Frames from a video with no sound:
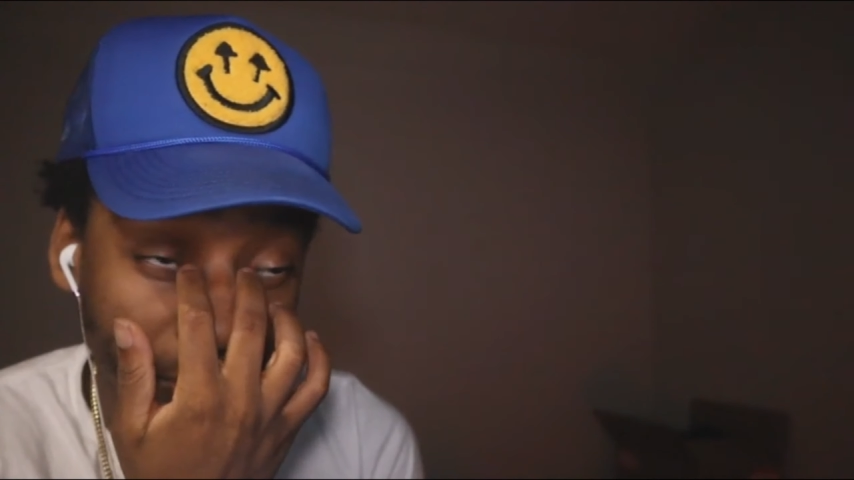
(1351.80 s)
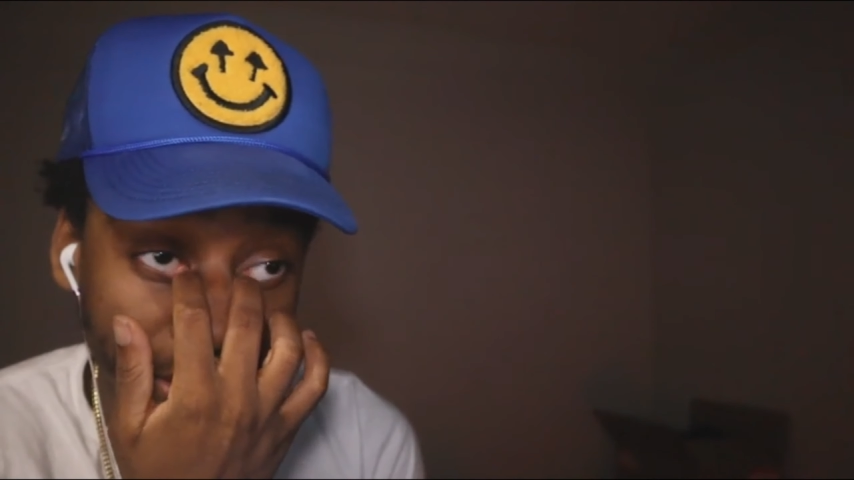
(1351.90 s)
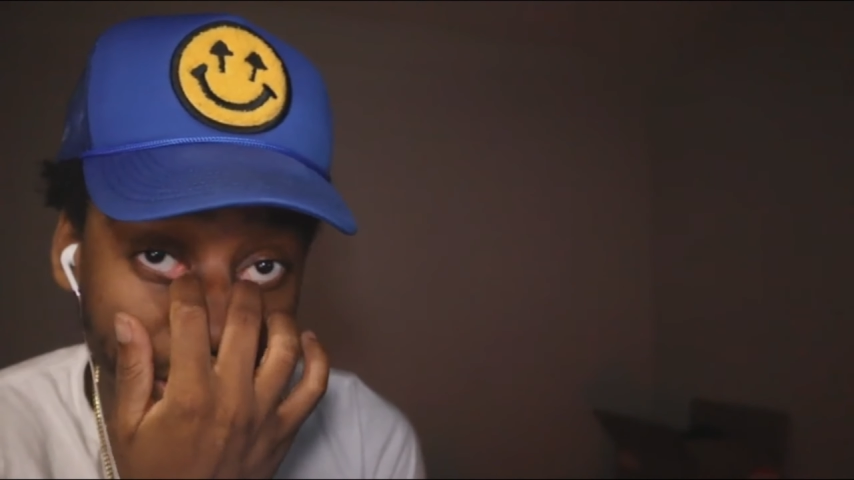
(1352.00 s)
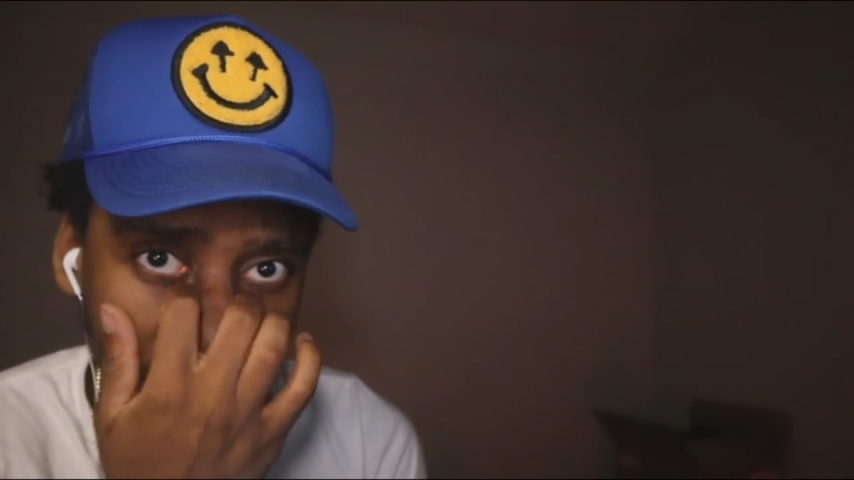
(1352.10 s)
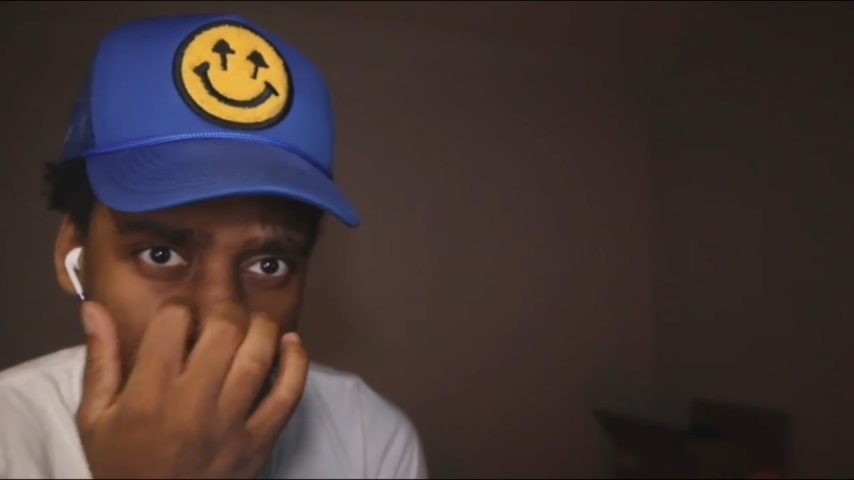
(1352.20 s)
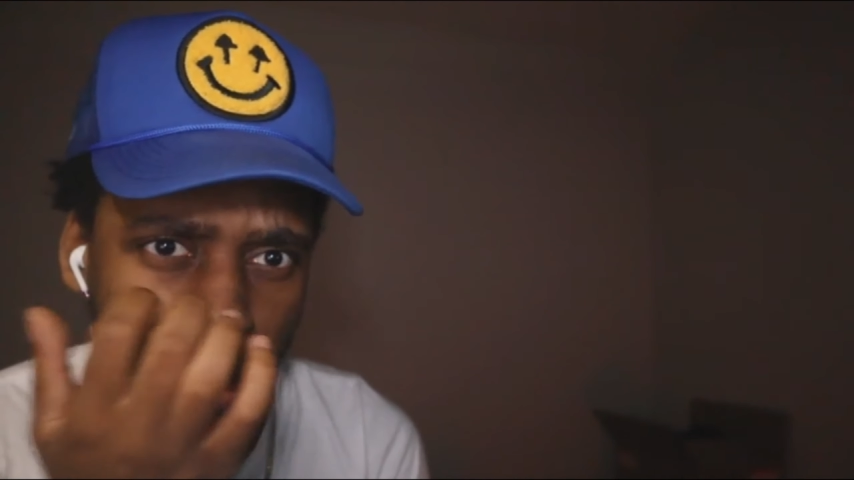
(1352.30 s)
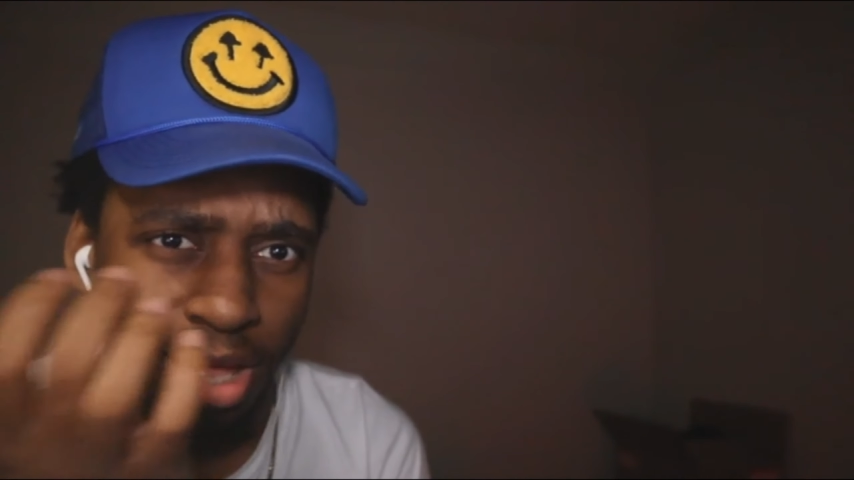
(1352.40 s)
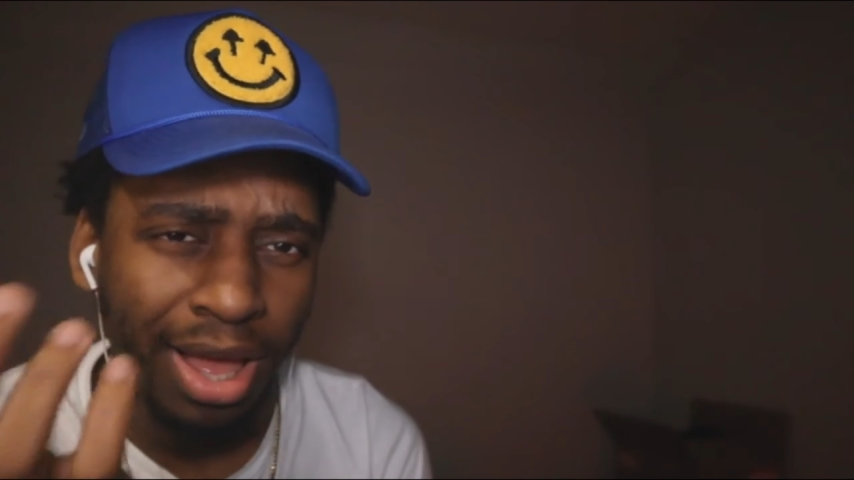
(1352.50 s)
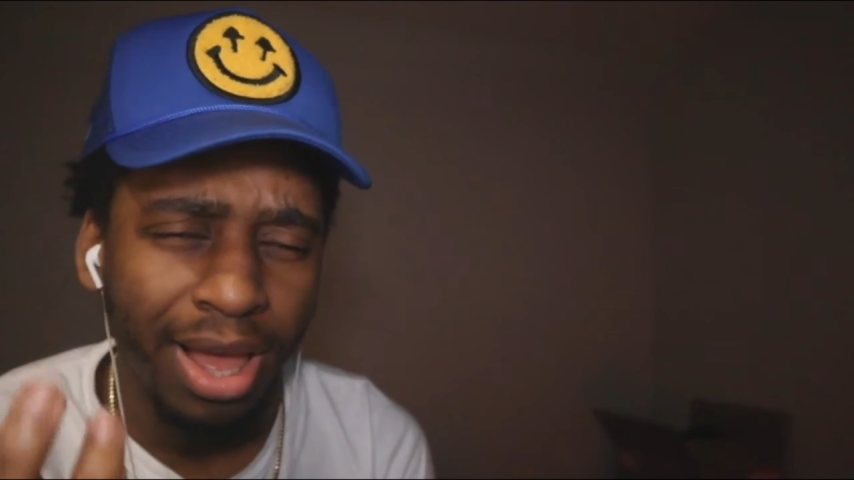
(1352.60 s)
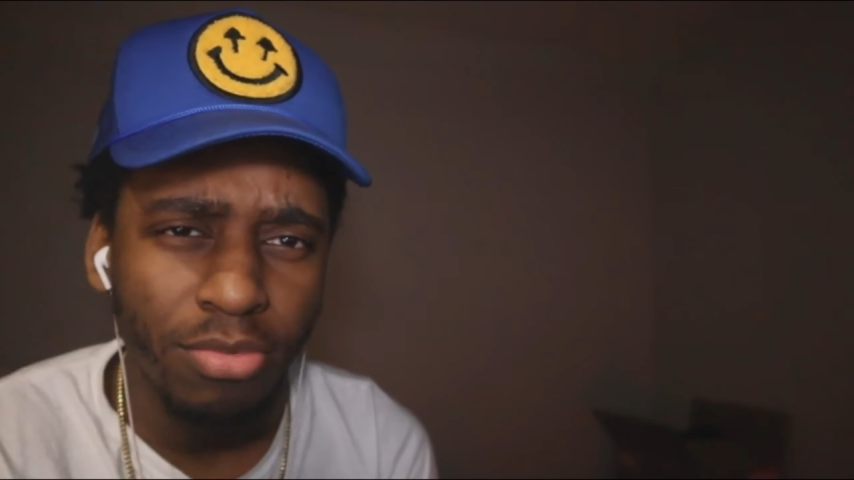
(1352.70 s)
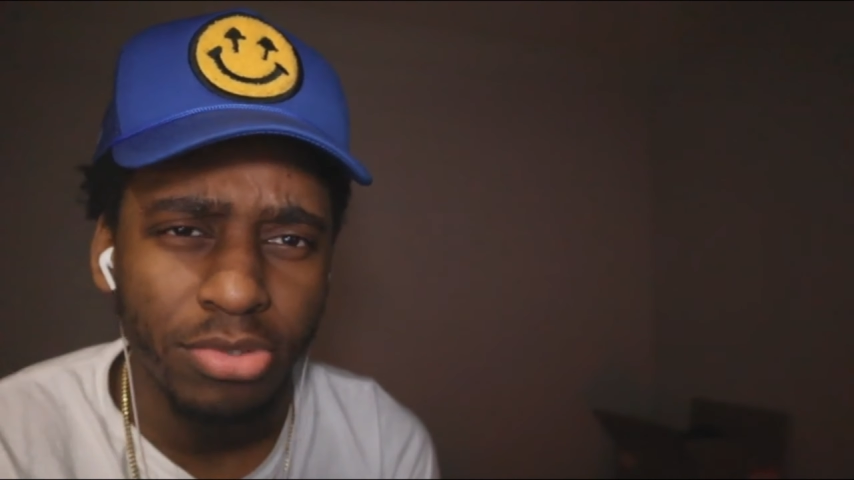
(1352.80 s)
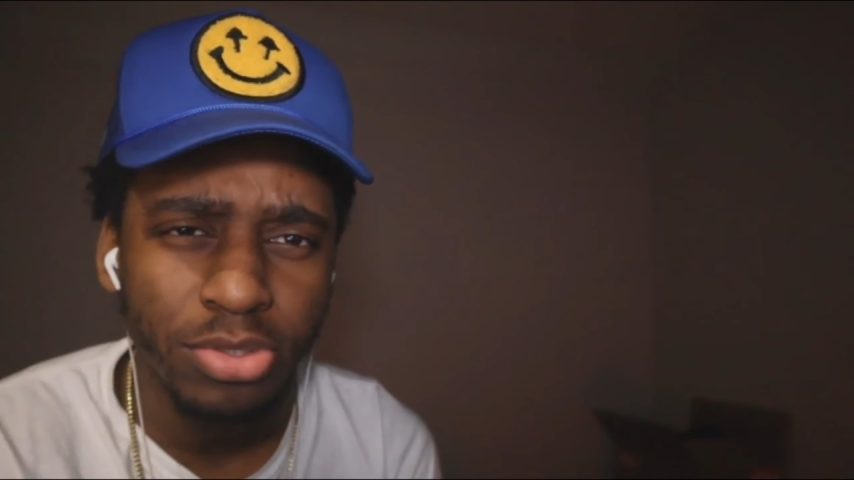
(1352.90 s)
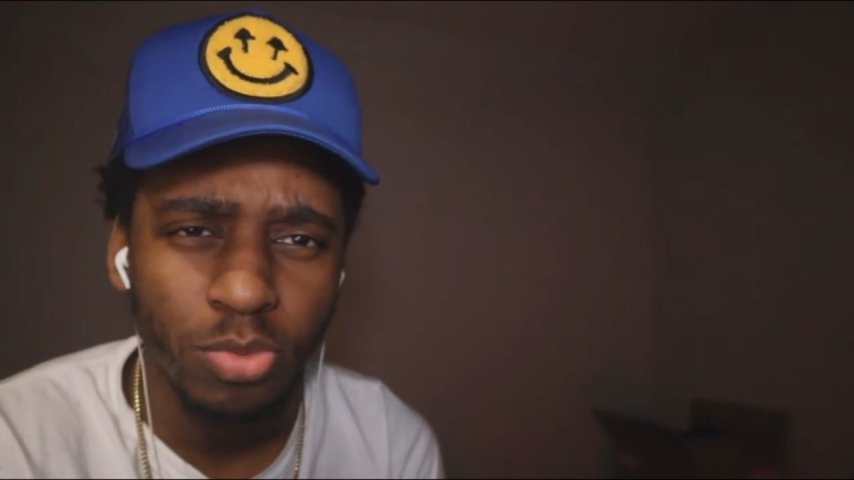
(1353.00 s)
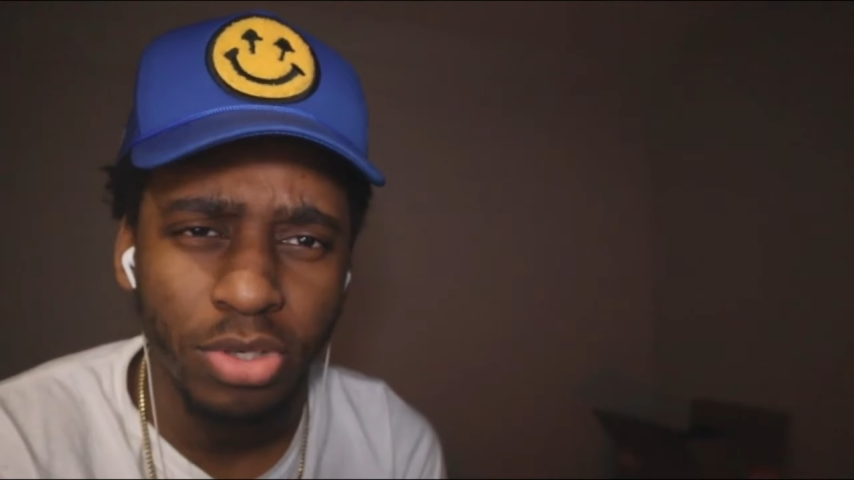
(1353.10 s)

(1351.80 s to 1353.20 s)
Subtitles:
Wait. How is